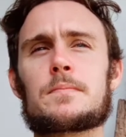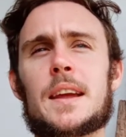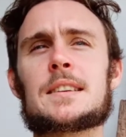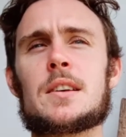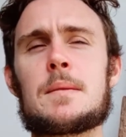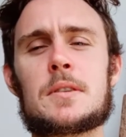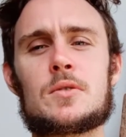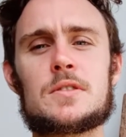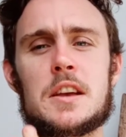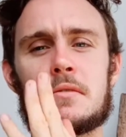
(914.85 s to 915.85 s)
It's like,
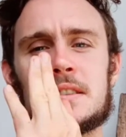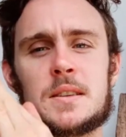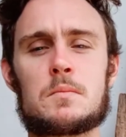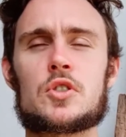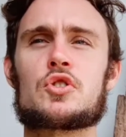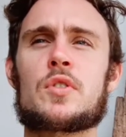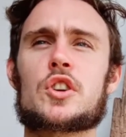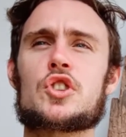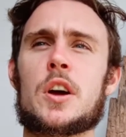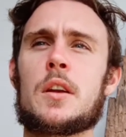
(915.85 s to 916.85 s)
because there is some
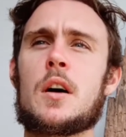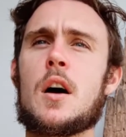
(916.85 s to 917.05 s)
restriction,